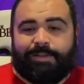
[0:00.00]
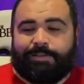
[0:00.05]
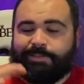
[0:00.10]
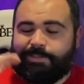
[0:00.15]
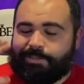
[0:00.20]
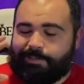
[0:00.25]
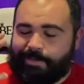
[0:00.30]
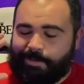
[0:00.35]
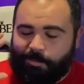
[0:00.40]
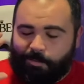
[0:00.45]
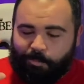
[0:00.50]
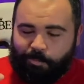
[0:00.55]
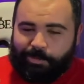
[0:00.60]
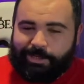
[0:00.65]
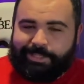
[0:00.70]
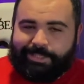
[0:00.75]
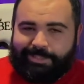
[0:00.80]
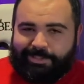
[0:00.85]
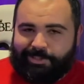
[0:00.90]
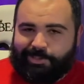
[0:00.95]
Just a
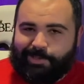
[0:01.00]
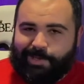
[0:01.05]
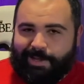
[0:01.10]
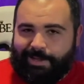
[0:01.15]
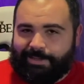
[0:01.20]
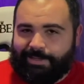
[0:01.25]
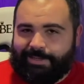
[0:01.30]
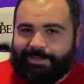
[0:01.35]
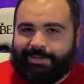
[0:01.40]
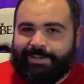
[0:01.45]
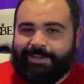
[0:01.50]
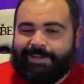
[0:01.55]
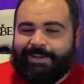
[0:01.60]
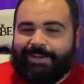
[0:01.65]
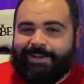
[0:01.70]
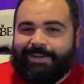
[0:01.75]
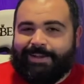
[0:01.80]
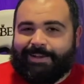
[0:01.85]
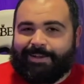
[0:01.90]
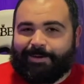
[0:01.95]
really solid
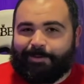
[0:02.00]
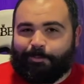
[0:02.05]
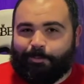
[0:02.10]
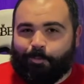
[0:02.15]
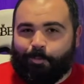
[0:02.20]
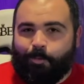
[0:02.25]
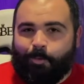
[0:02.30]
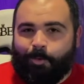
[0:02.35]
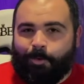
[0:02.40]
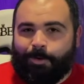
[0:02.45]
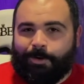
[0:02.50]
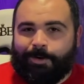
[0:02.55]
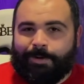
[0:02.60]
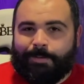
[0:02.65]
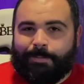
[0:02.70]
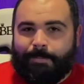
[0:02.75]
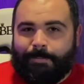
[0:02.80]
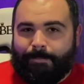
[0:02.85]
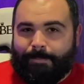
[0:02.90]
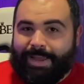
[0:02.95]

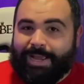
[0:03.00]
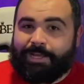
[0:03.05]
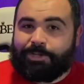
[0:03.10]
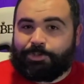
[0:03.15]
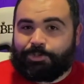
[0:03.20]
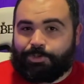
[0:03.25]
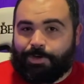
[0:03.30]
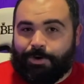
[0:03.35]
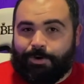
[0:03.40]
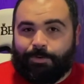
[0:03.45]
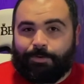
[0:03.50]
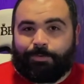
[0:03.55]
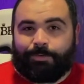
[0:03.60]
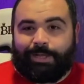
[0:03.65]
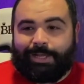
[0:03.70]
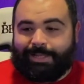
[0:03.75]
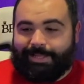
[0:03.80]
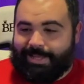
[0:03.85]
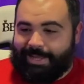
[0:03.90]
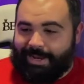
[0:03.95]
war mech show
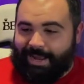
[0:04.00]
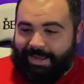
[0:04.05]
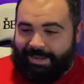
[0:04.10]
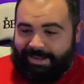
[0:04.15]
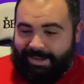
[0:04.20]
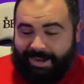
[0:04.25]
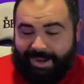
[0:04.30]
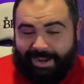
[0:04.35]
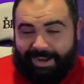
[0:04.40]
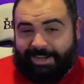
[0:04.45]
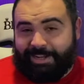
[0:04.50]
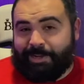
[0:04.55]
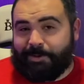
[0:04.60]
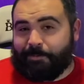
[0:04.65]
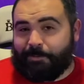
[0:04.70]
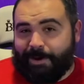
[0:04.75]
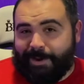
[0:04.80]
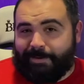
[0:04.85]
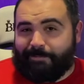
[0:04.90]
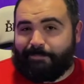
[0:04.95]
that I highly
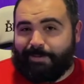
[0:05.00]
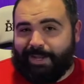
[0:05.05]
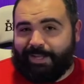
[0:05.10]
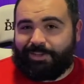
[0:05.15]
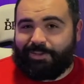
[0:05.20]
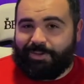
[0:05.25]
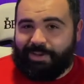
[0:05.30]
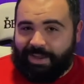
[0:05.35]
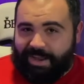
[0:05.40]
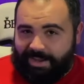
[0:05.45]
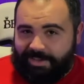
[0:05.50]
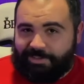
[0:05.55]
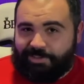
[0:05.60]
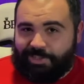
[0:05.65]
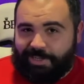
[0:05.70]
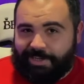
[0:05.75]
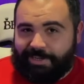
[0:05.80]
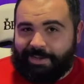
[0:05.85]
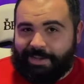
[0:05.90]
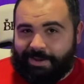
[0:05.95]
recommend you guys
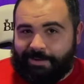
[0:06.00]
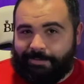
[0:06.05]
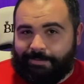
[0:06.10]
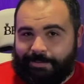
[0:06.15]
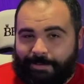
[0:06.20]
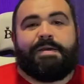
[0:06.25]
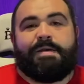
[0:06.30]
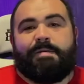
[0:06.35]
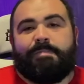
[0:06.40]
check out.